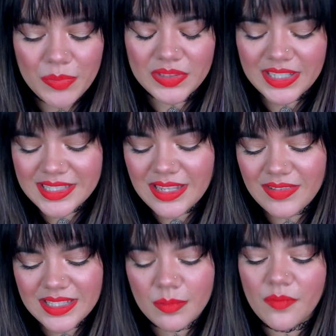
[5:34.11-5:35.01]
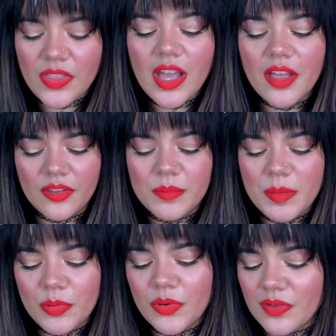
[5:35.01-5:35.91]
but let's see what some of the other
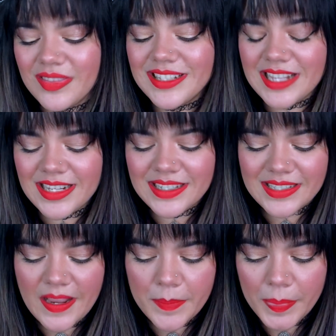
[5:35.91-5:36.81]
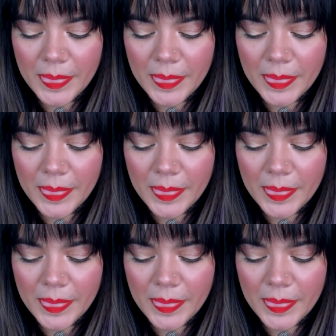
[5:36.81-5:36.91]
people who read this had to say.